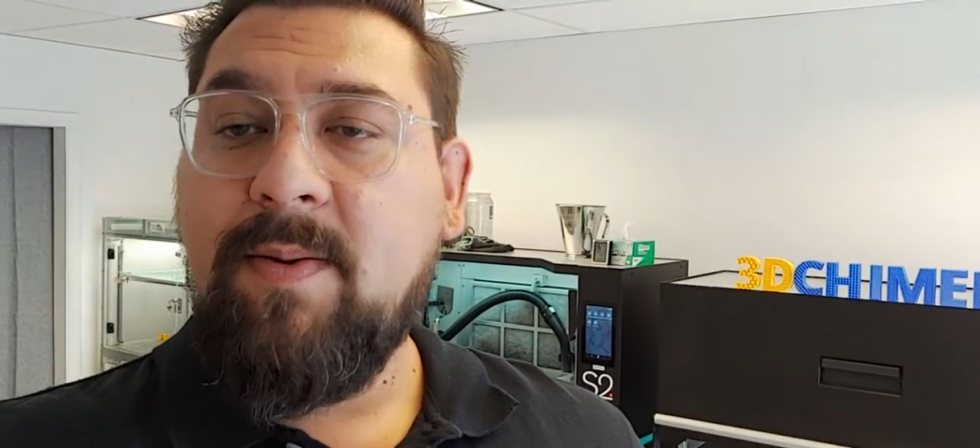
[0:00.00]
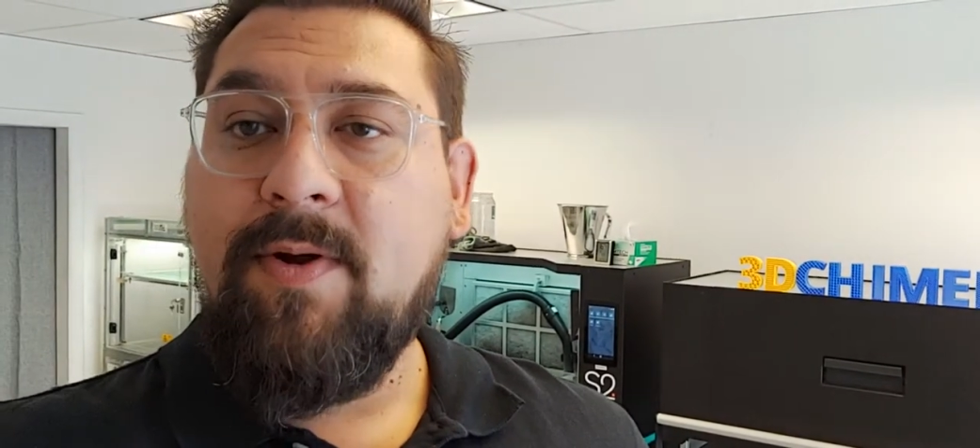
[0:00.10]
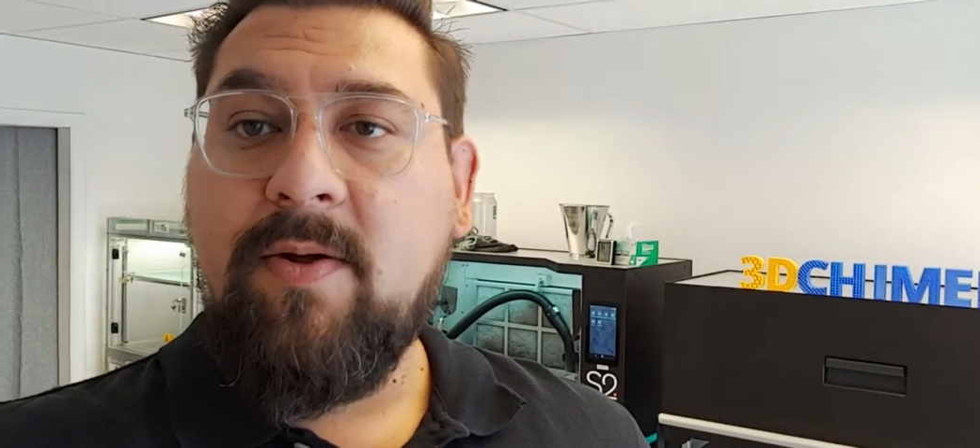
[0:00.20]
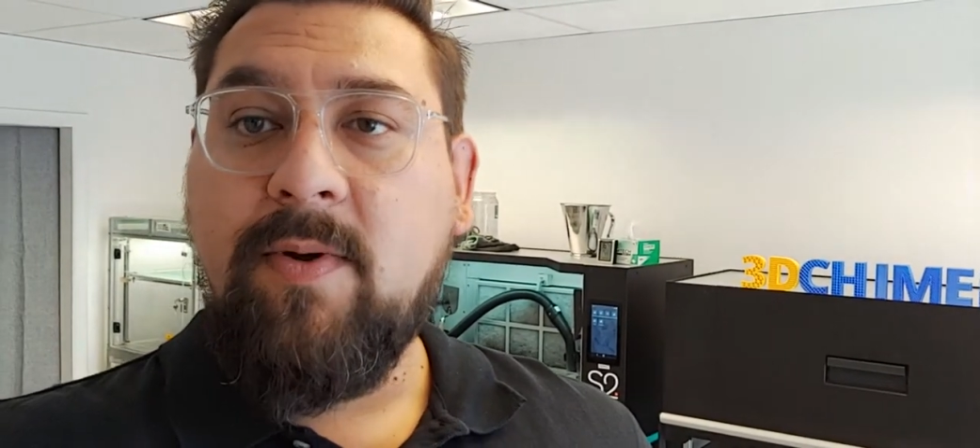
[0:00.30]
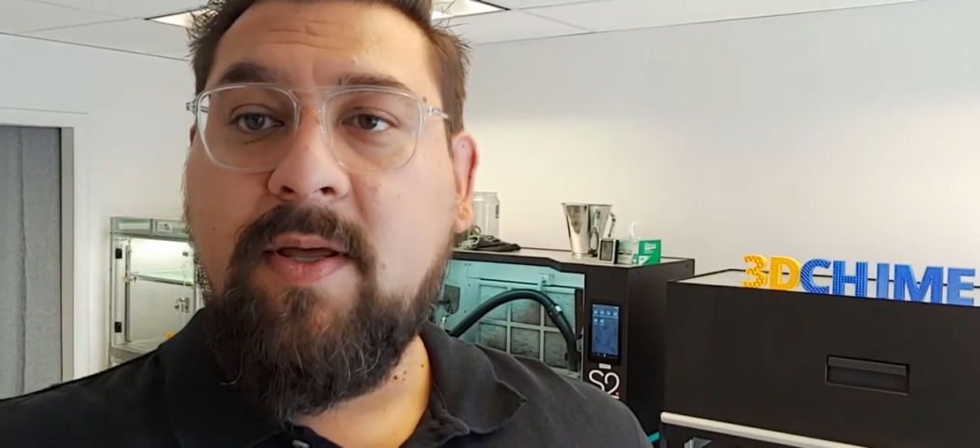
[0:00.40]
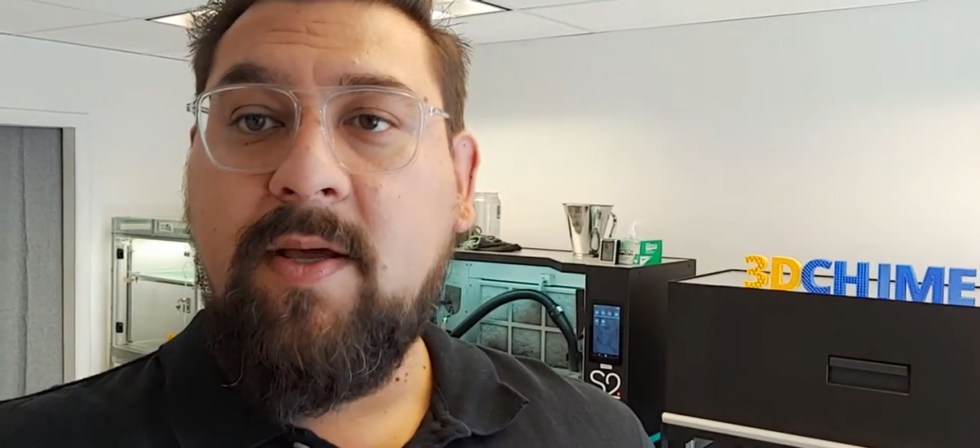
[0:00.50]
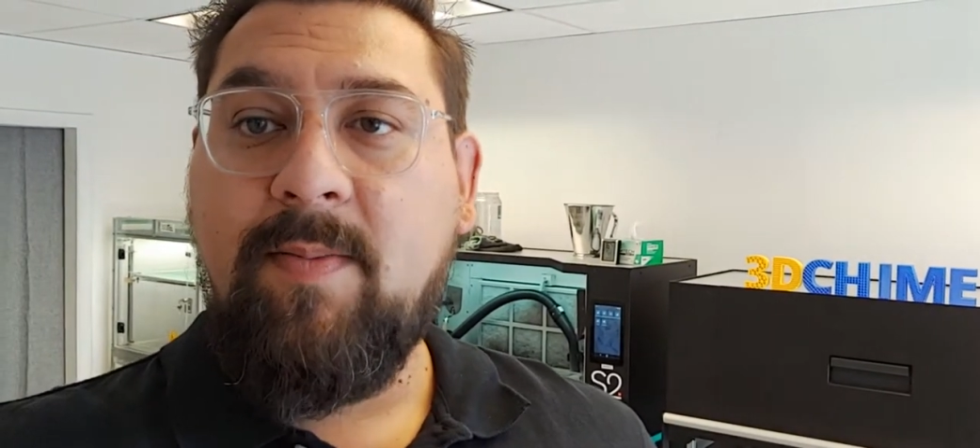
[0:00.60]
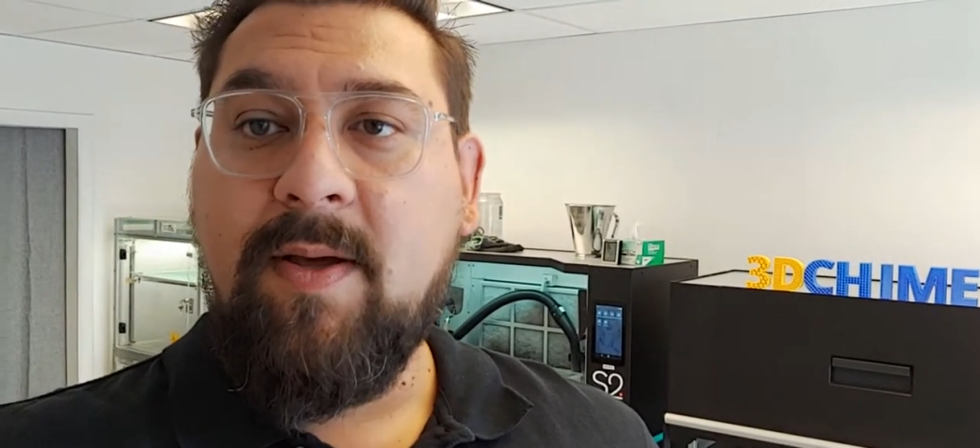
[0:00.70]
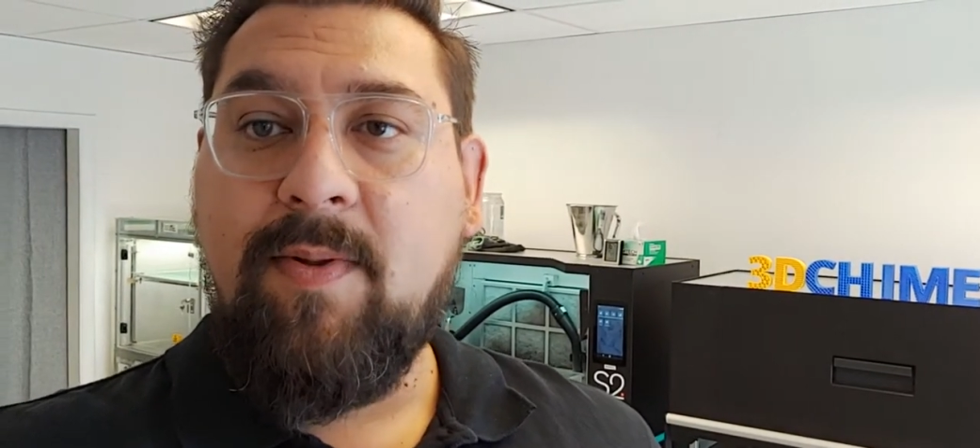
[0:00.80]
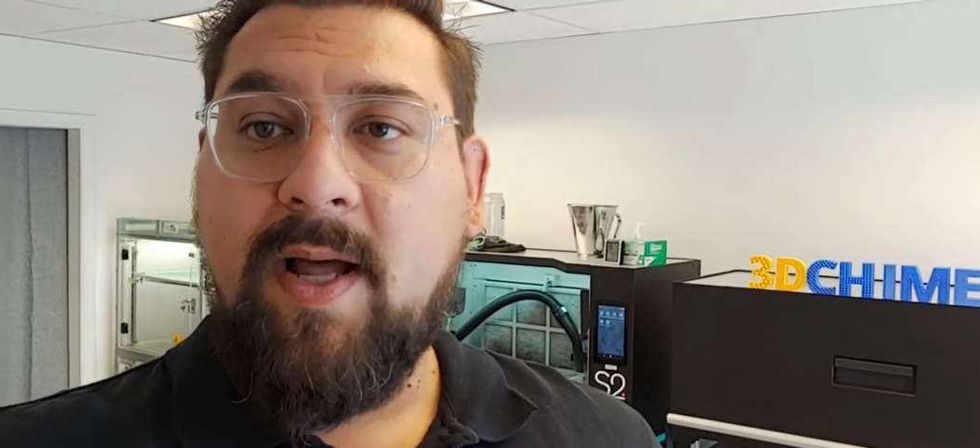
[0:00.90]
printing really could
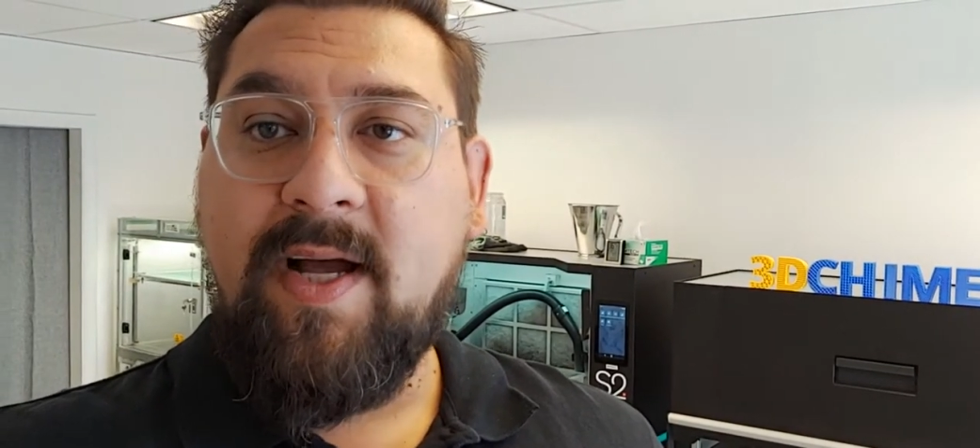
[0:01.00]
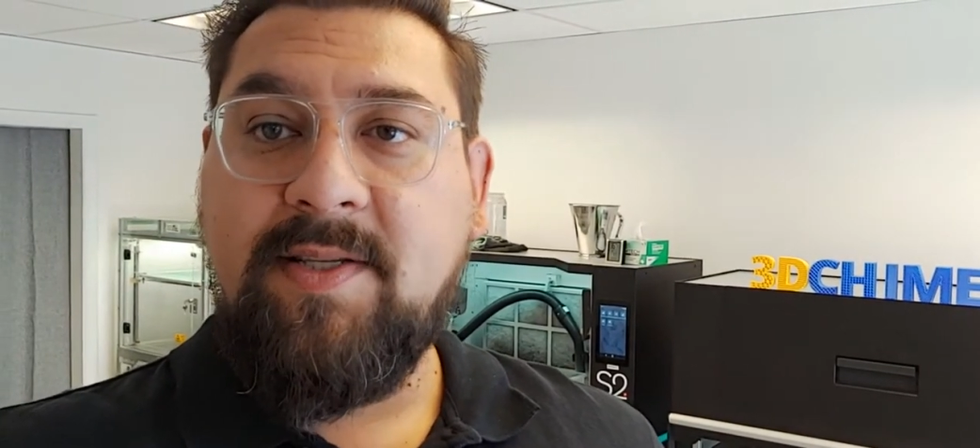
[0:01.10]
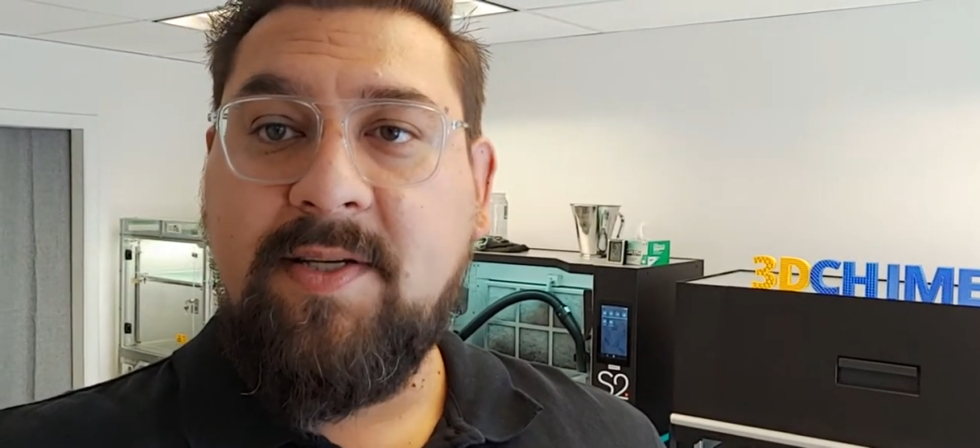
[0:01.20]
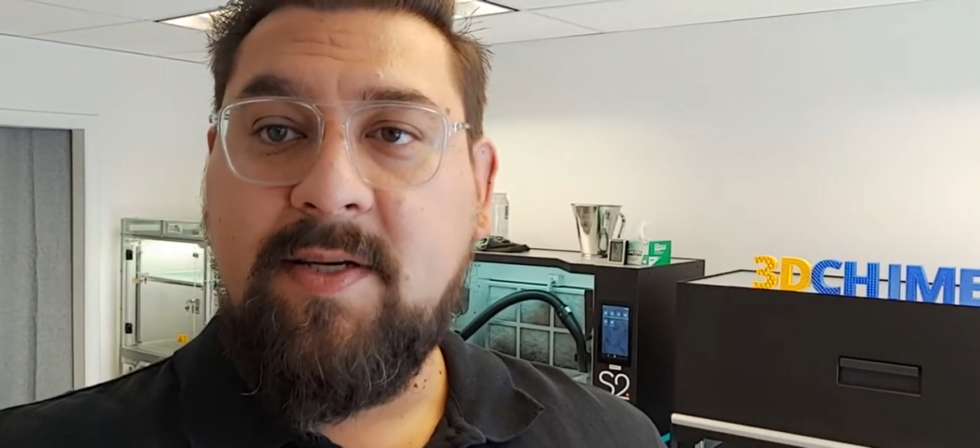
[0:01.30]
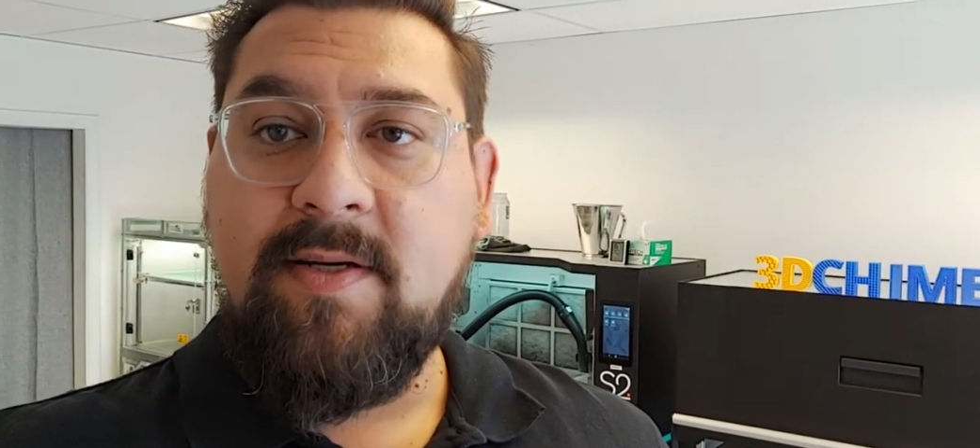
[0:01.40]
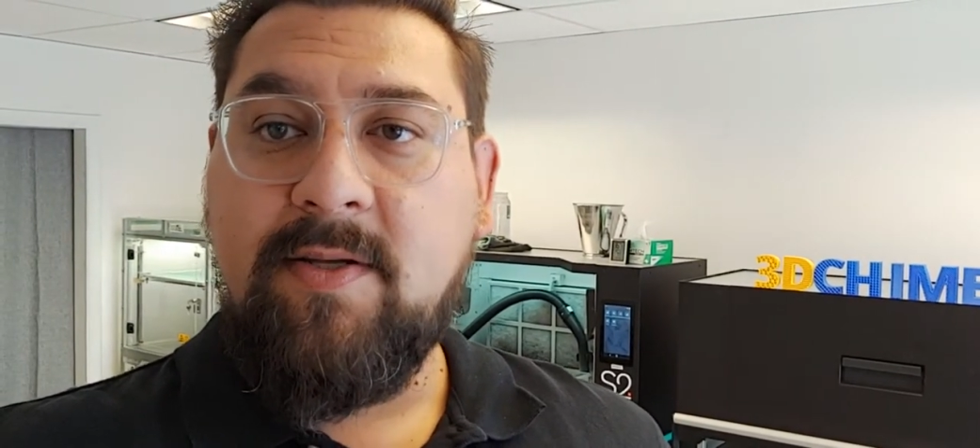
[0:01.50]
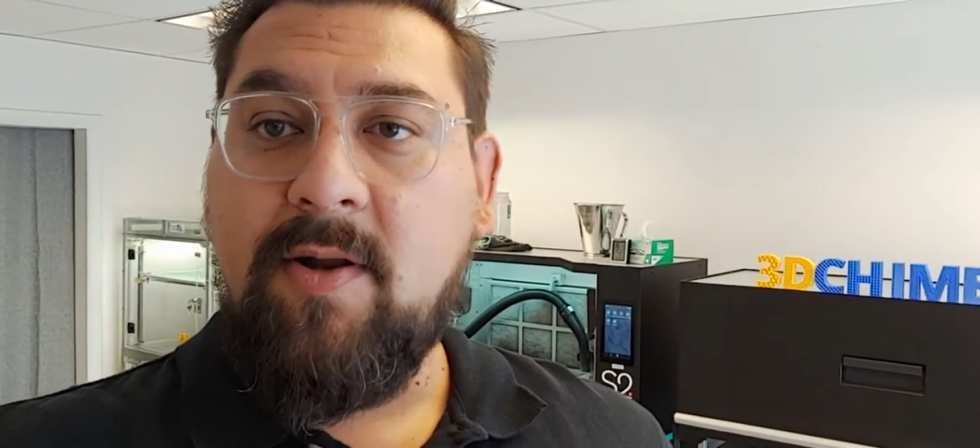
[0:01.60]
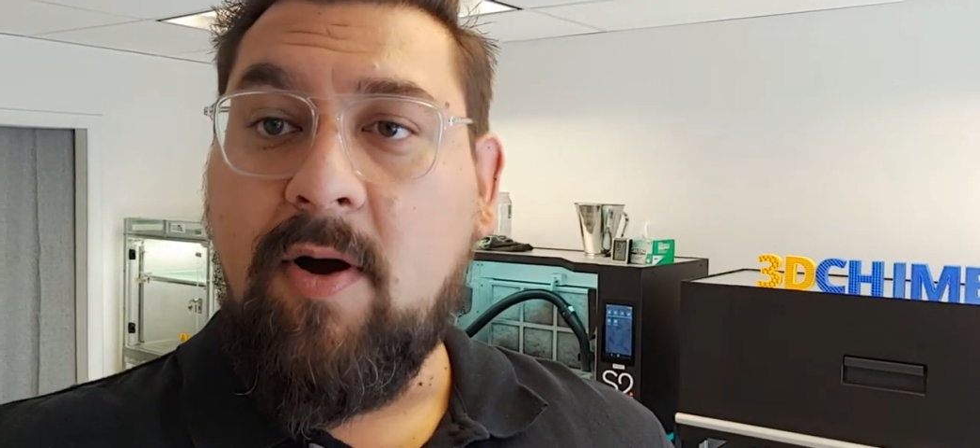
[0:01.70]
be applied to